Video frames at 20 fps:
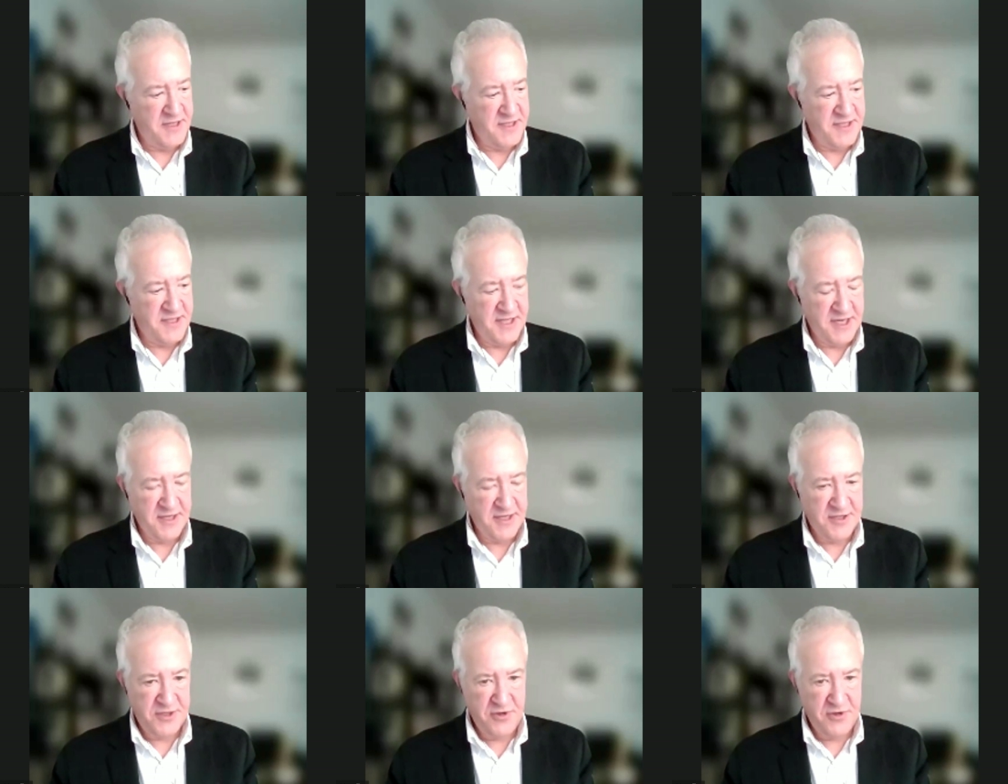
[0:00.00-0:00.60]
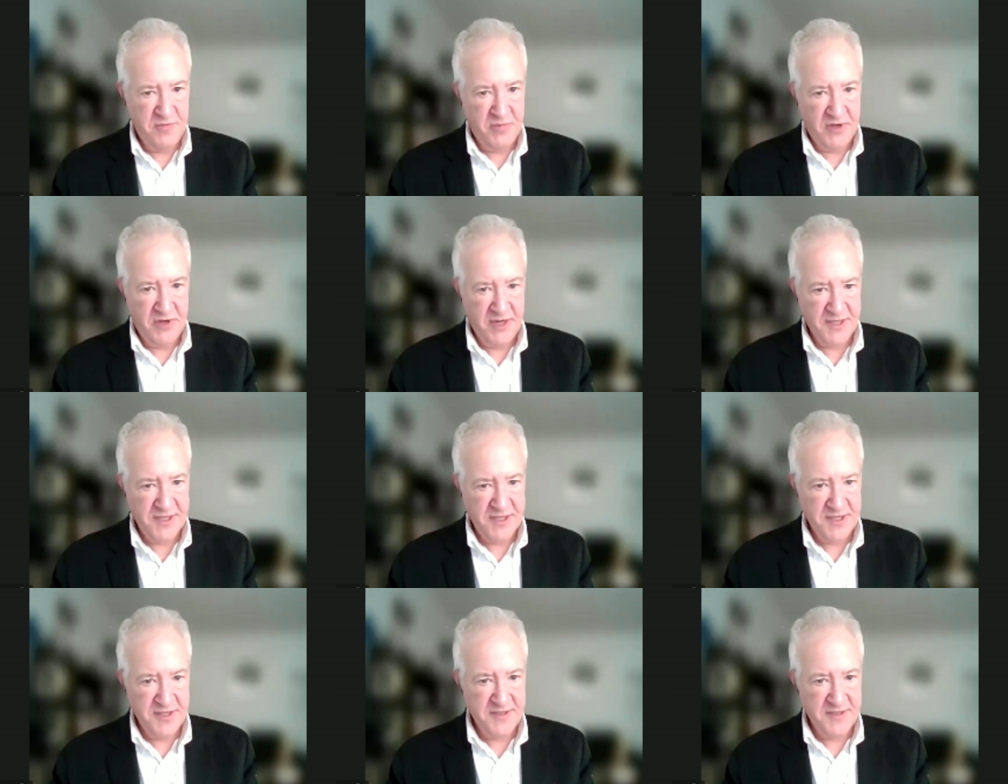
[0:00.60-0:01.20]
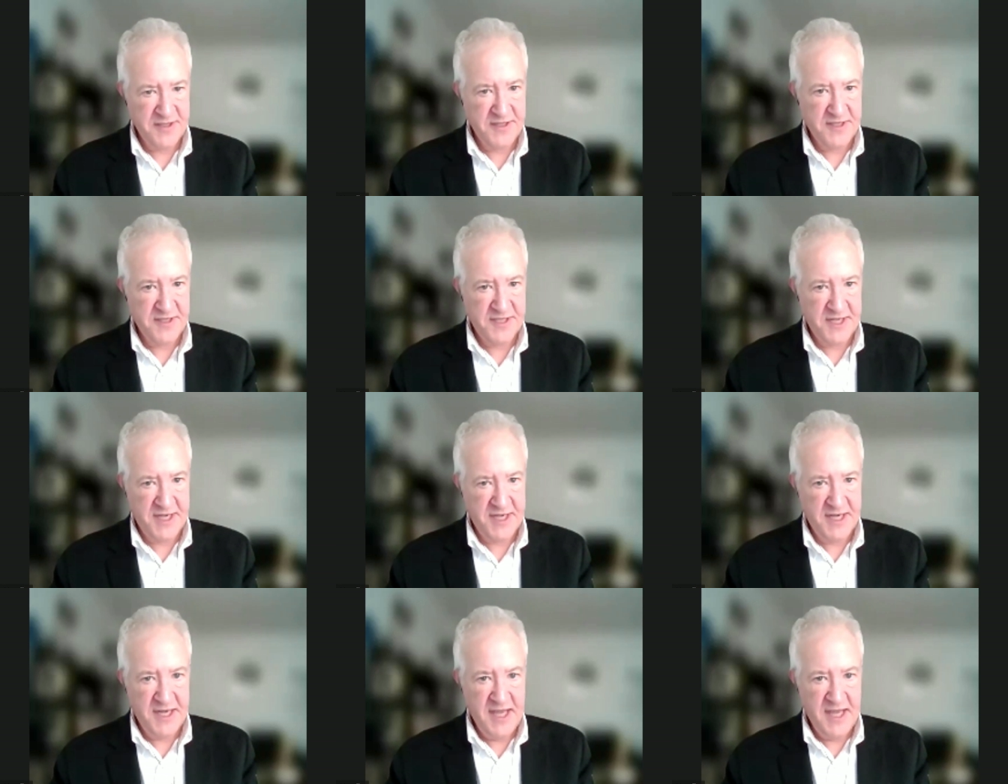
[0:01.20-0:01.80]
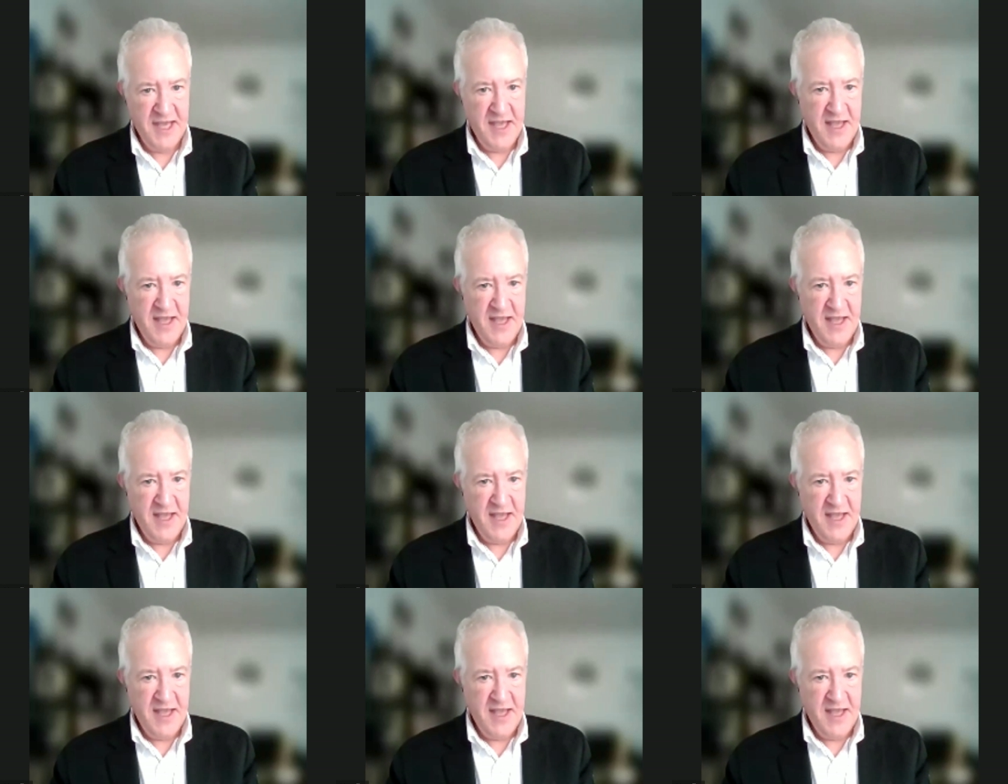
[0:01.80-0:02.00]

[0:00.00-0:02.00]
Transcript: it, set two precedents. It said